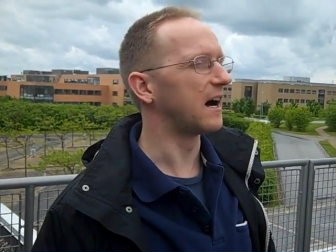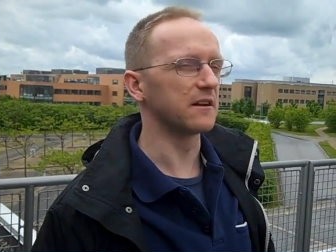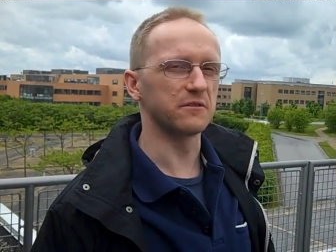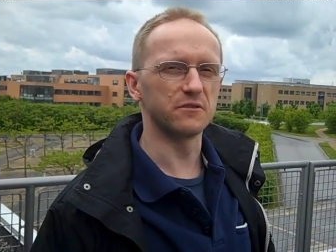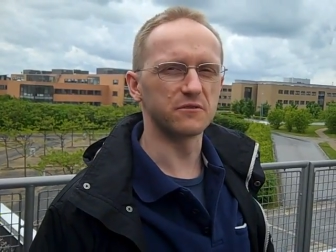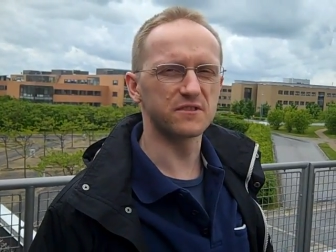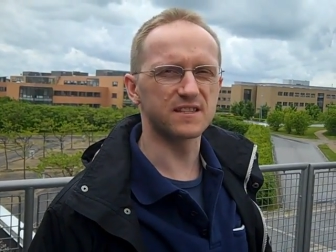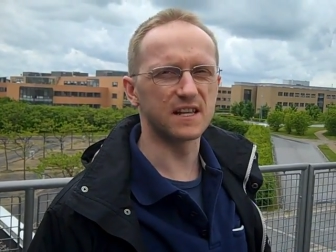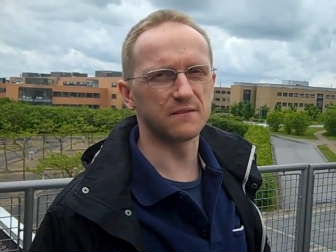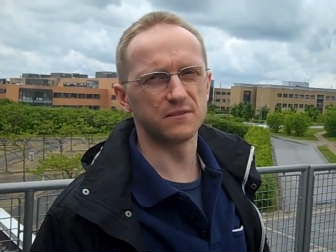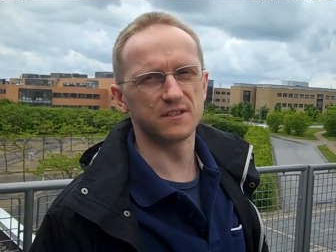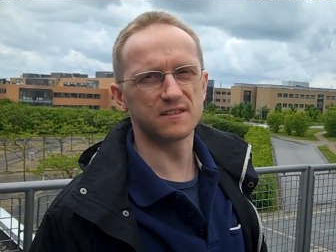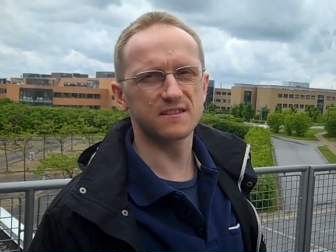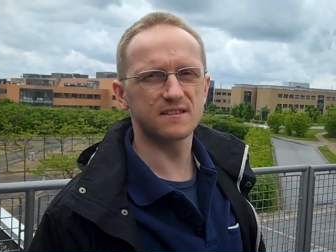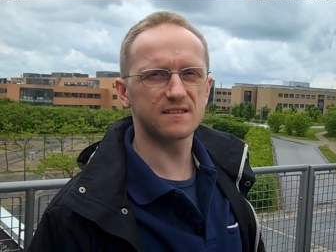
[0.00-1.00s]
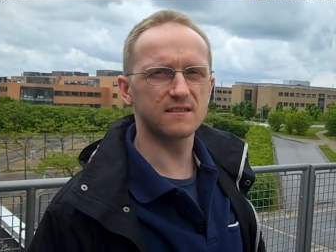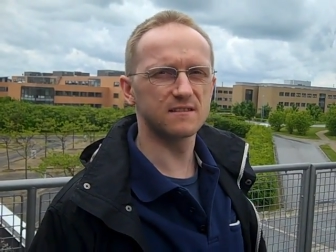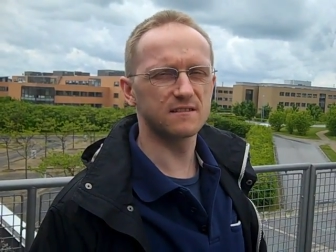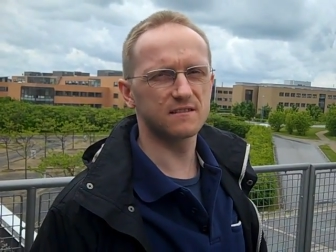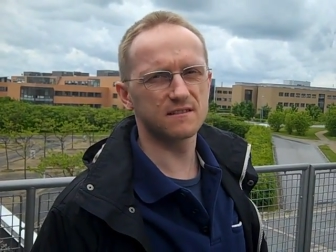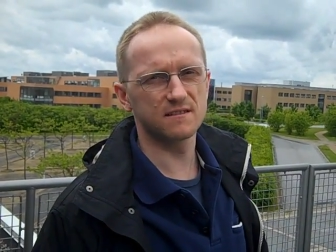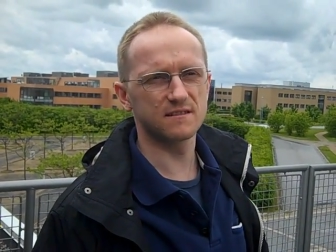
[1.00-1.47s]
I don't know, 7
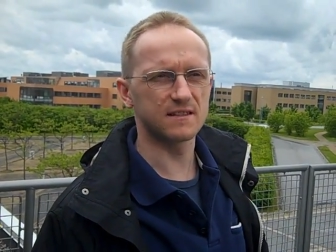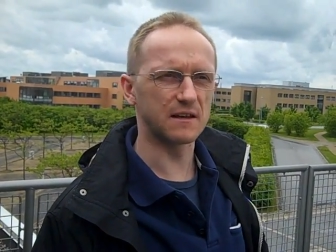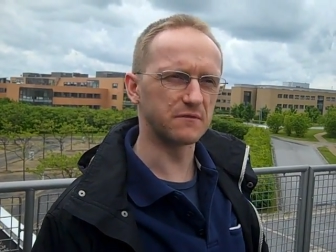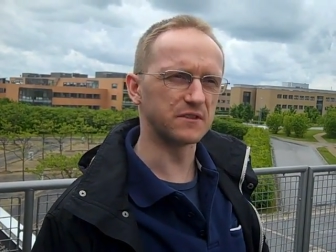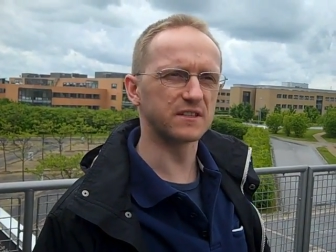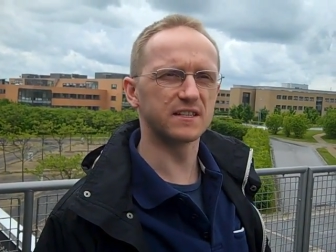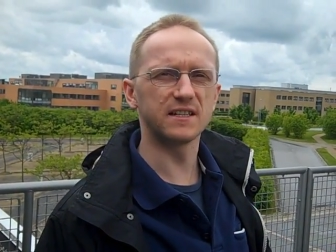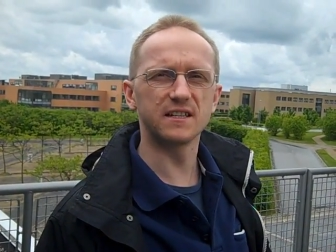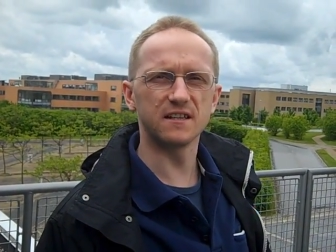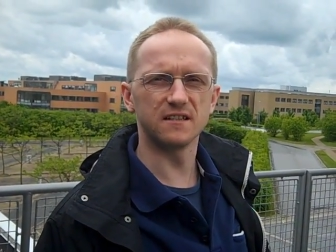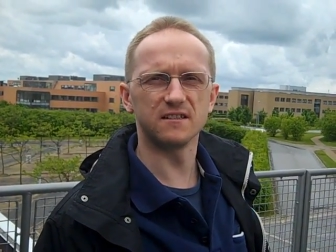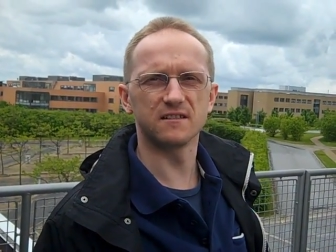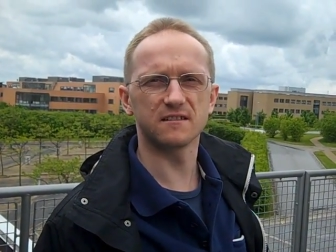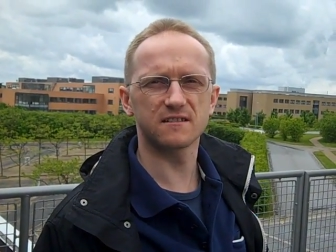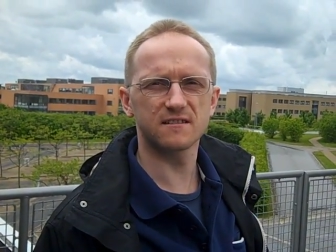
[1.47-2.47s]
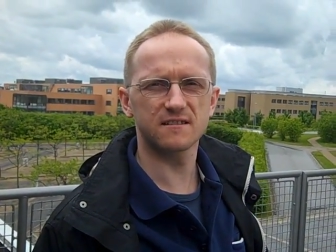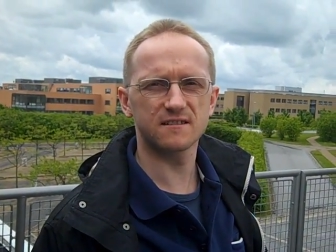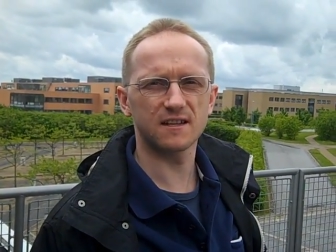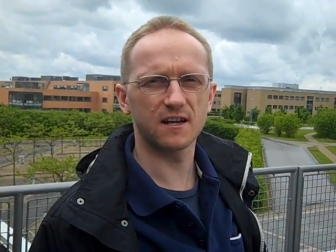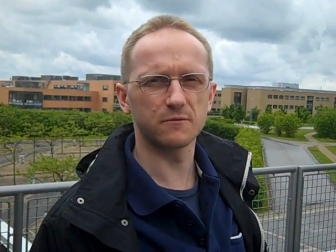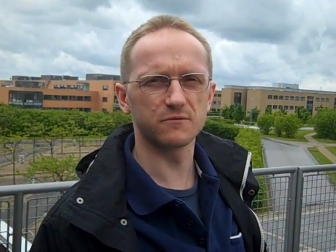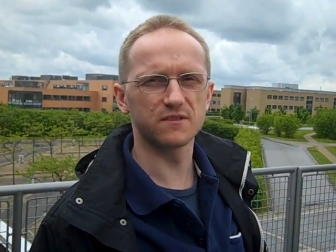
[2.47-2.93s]

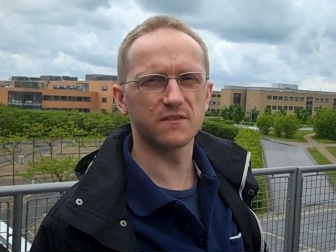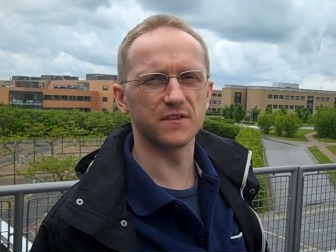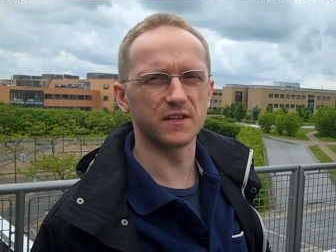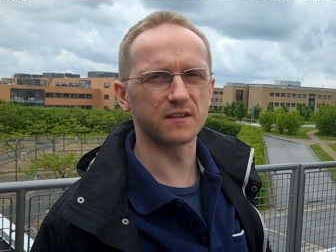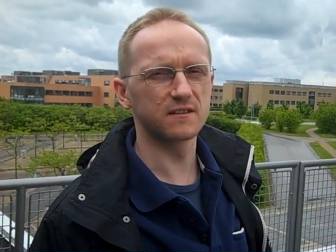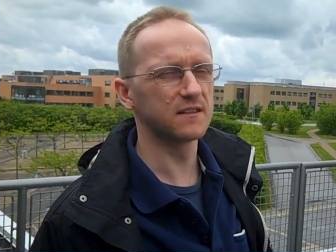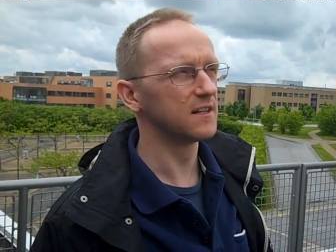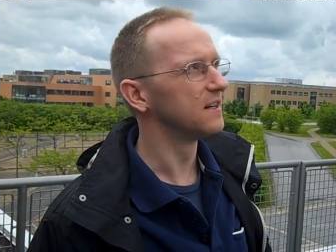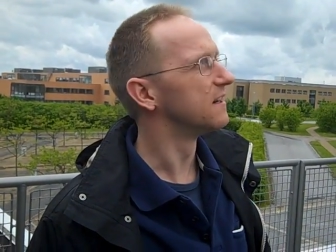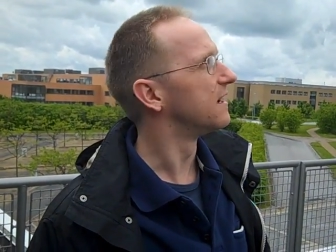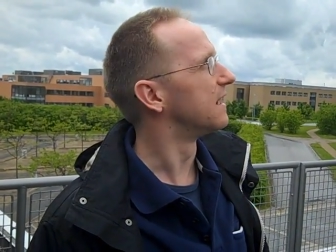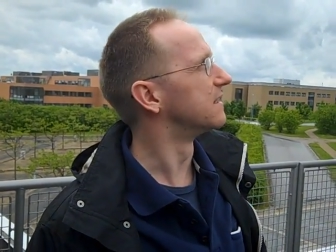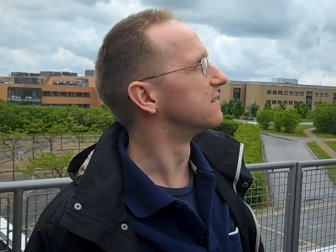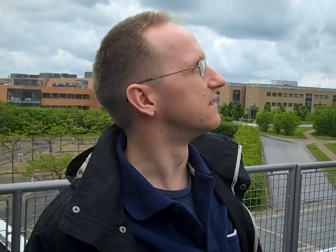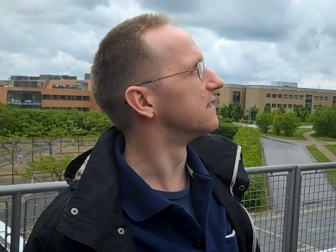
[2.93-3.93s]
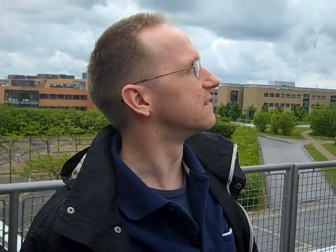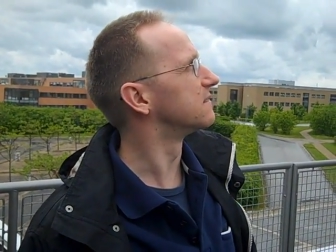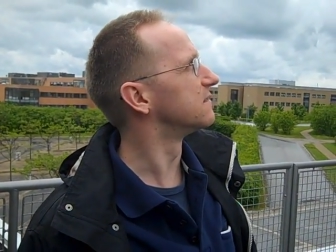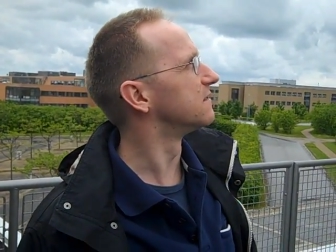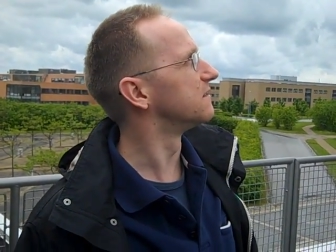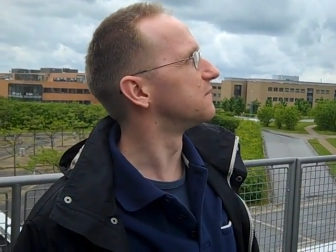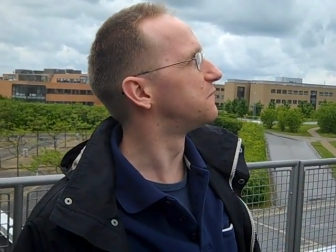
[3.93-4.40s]
gigahertz, I would think. And
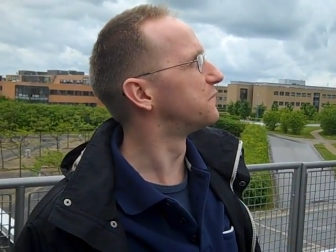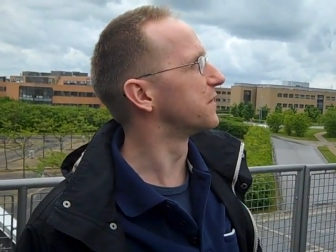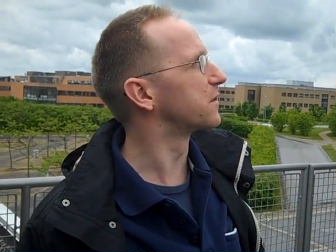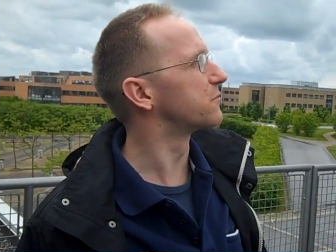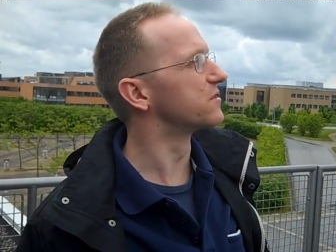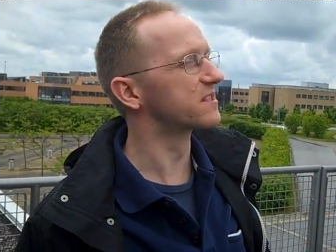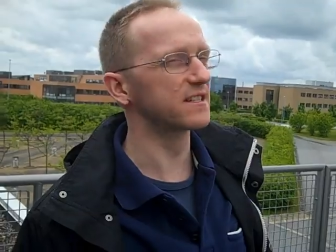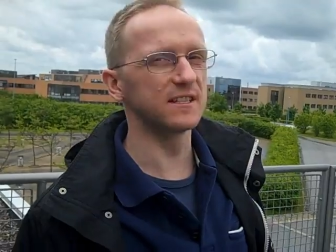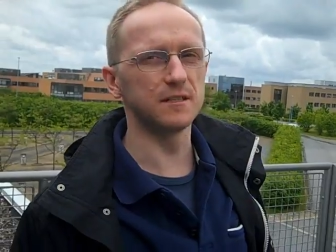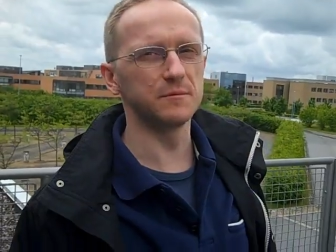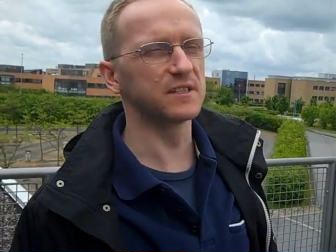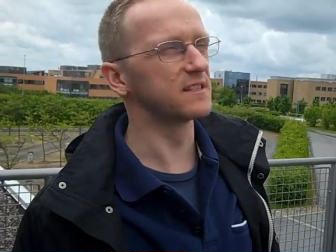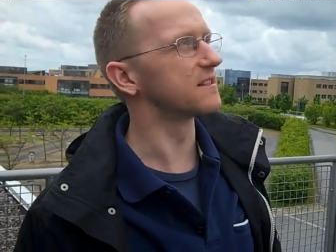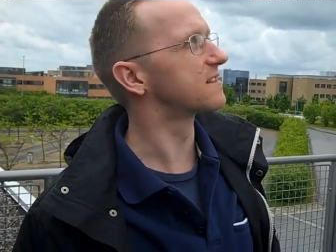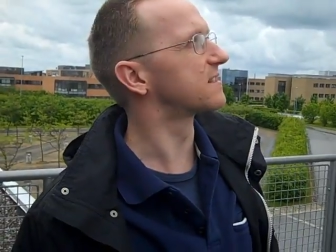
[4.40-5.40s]
the frequency limit